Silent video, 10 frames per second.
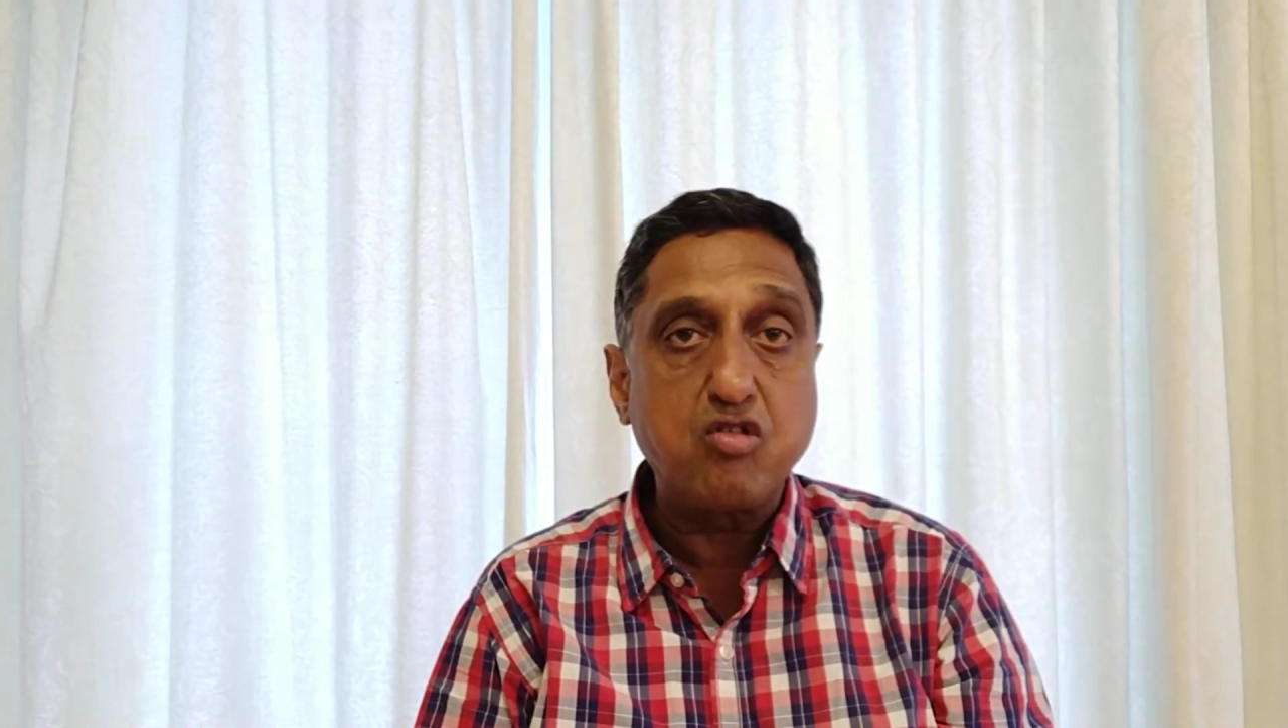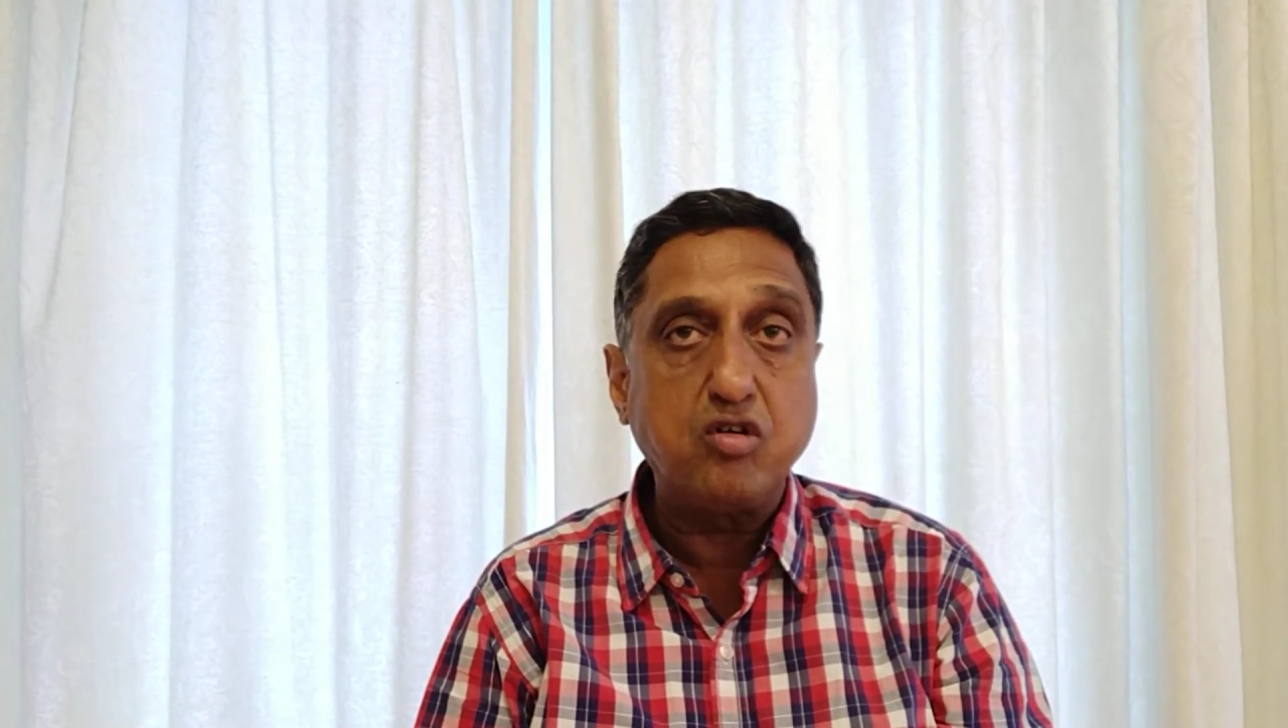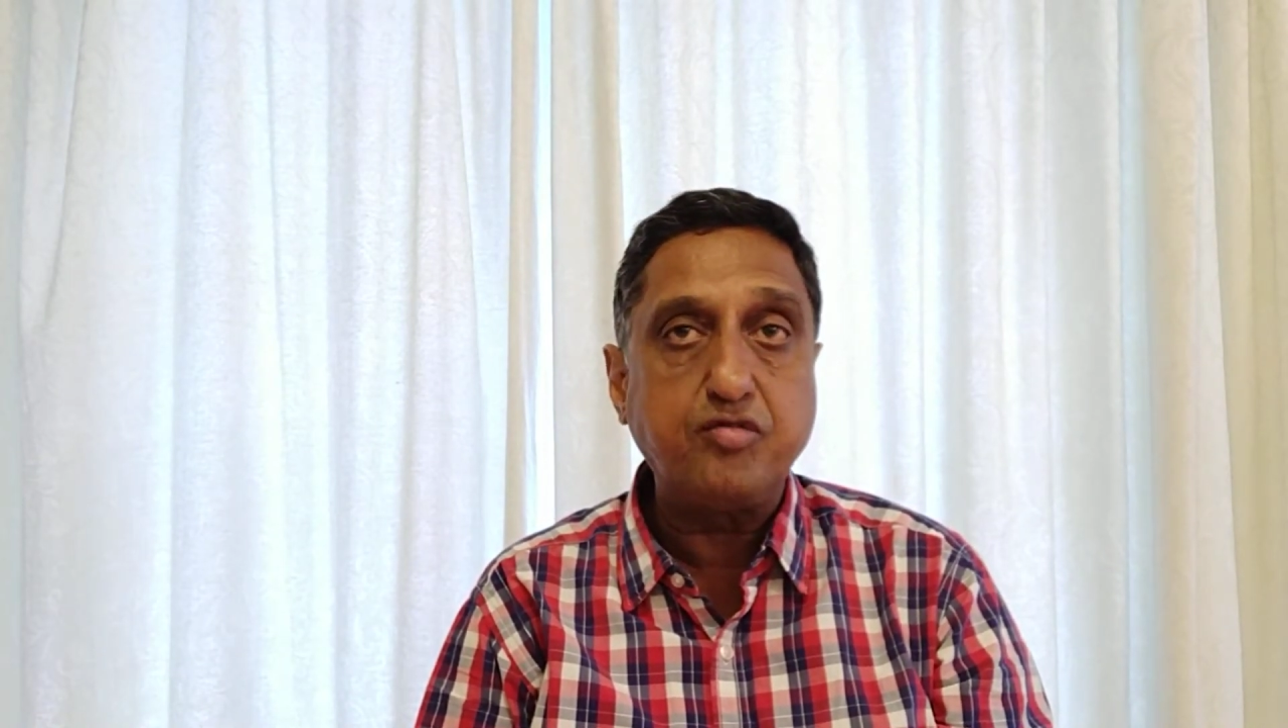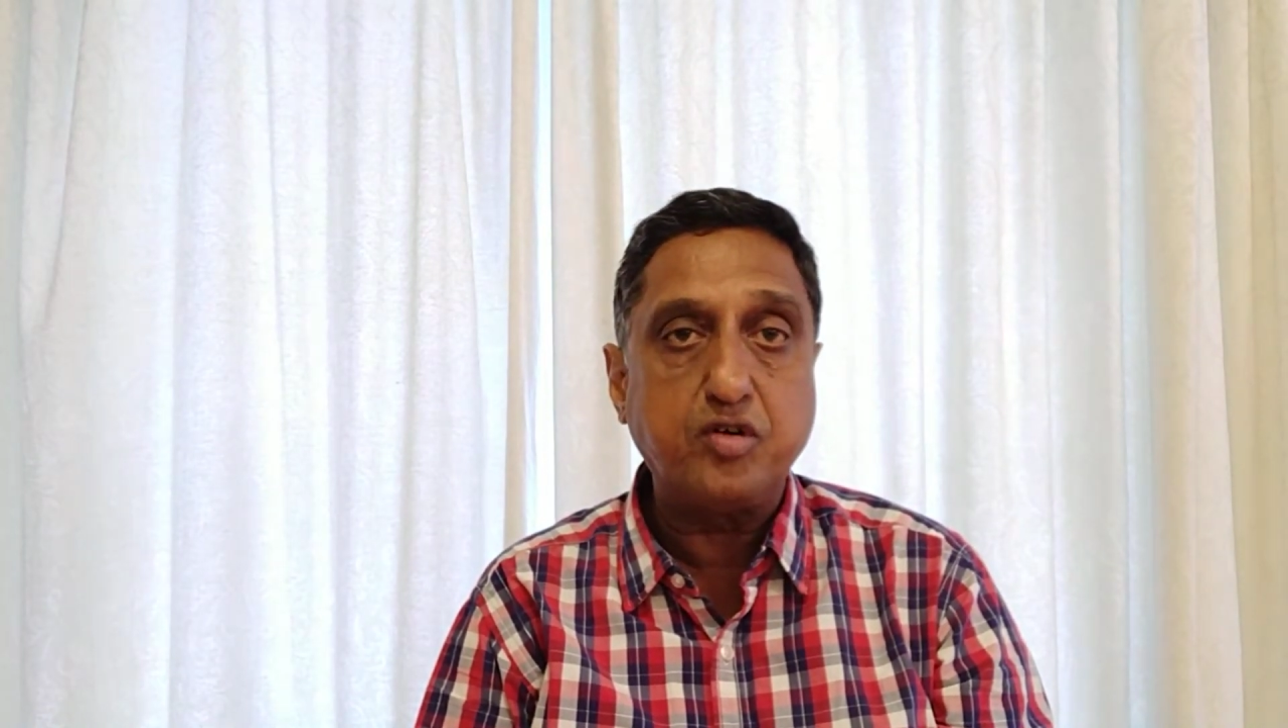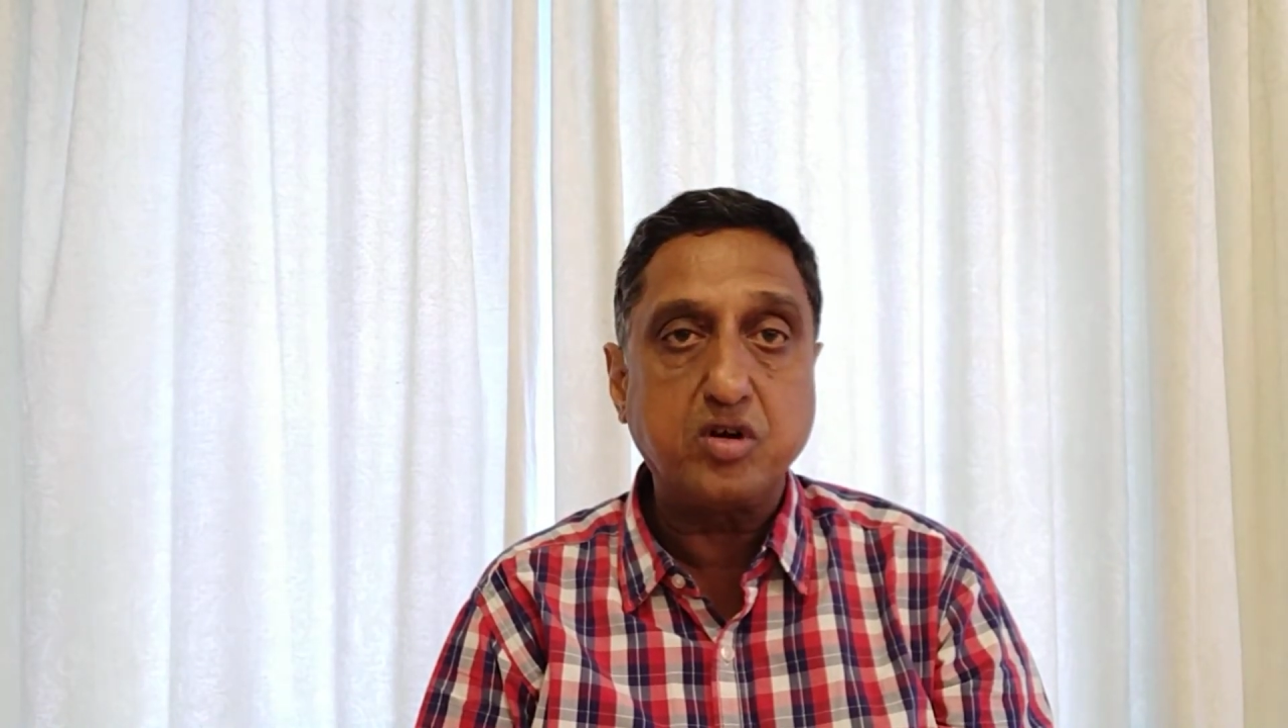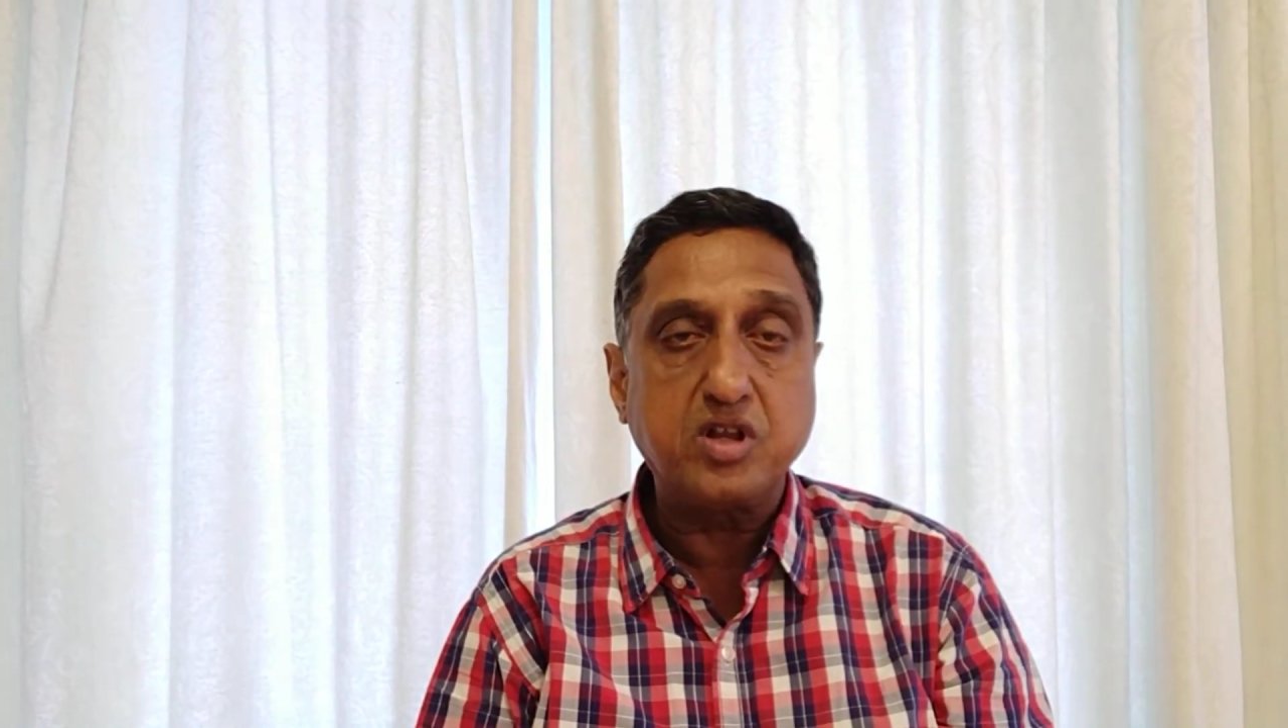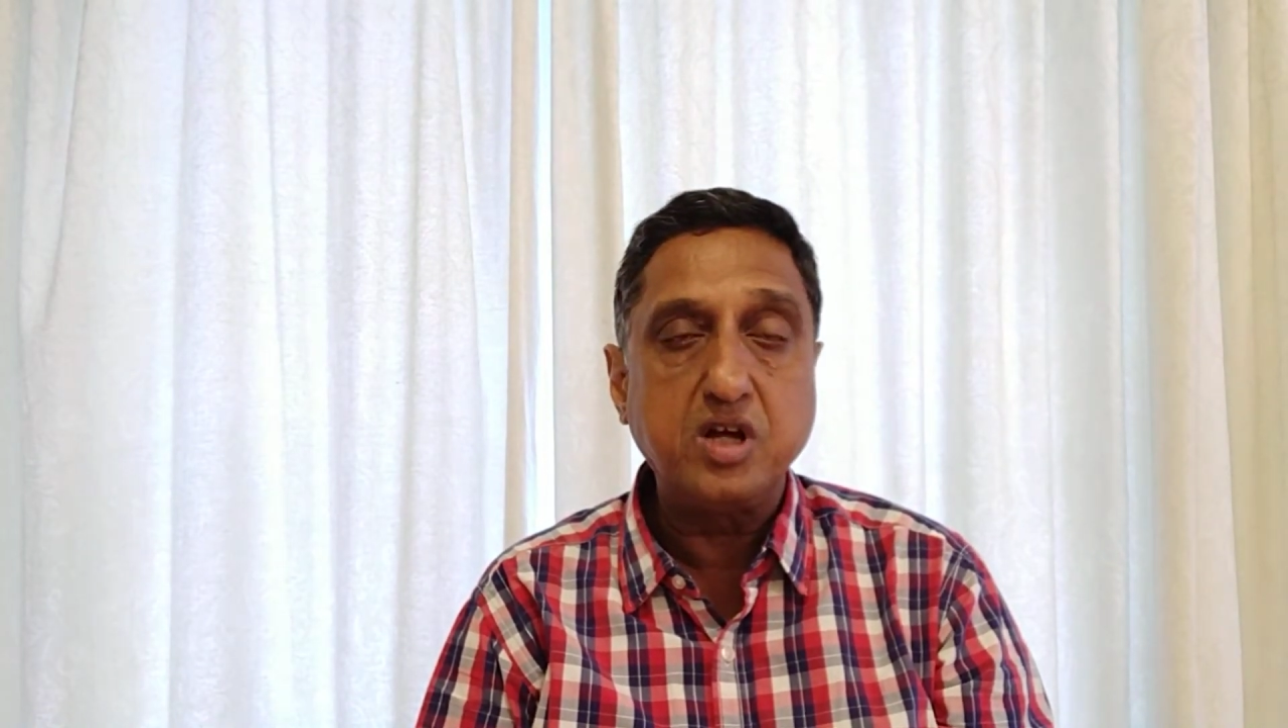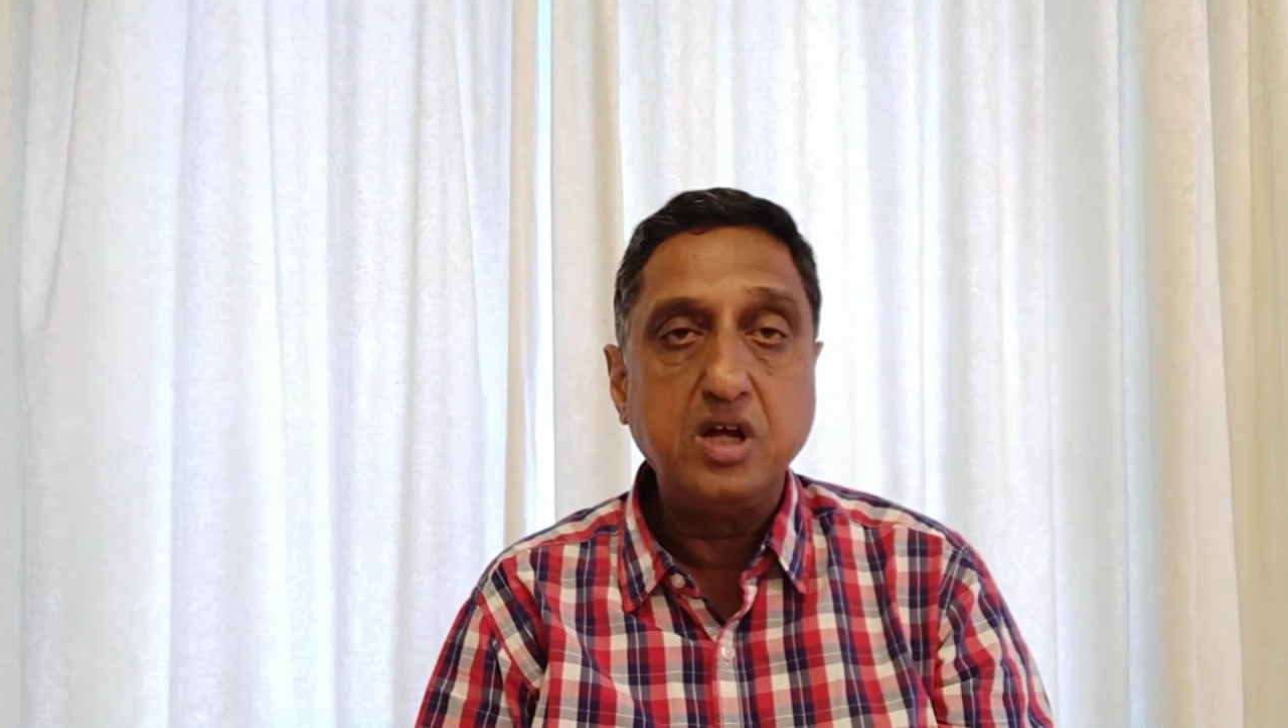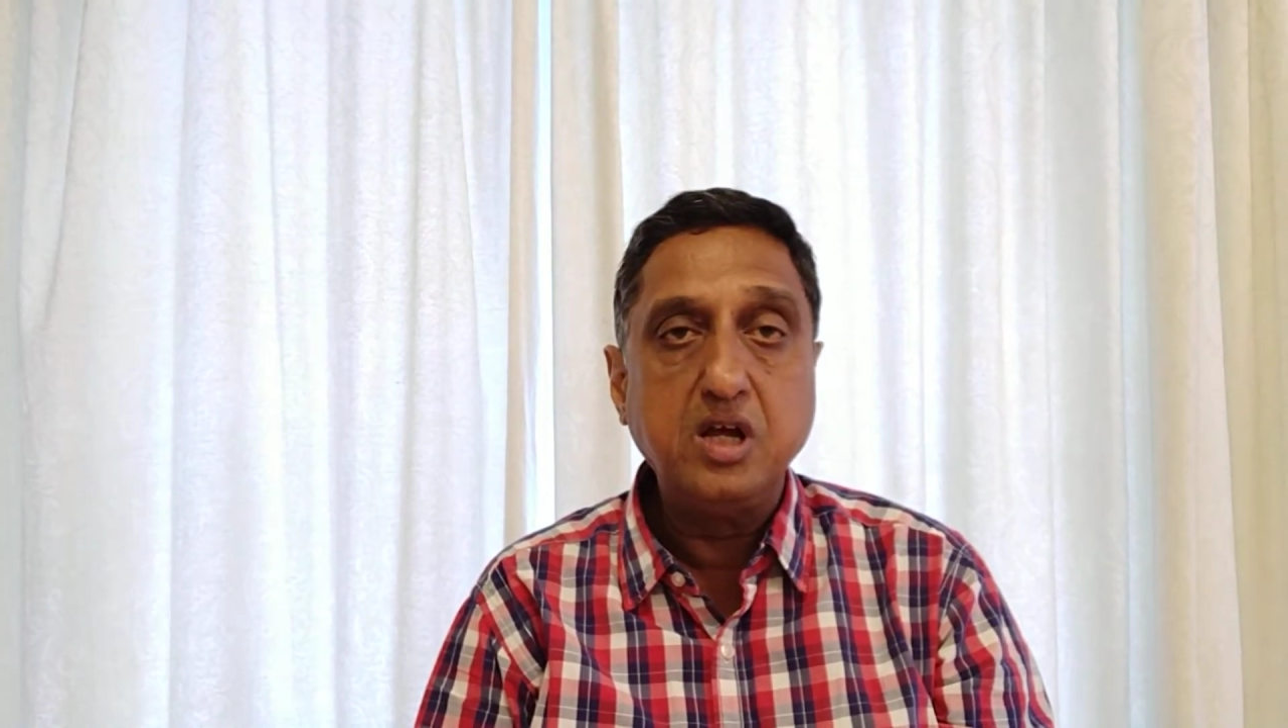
so forth.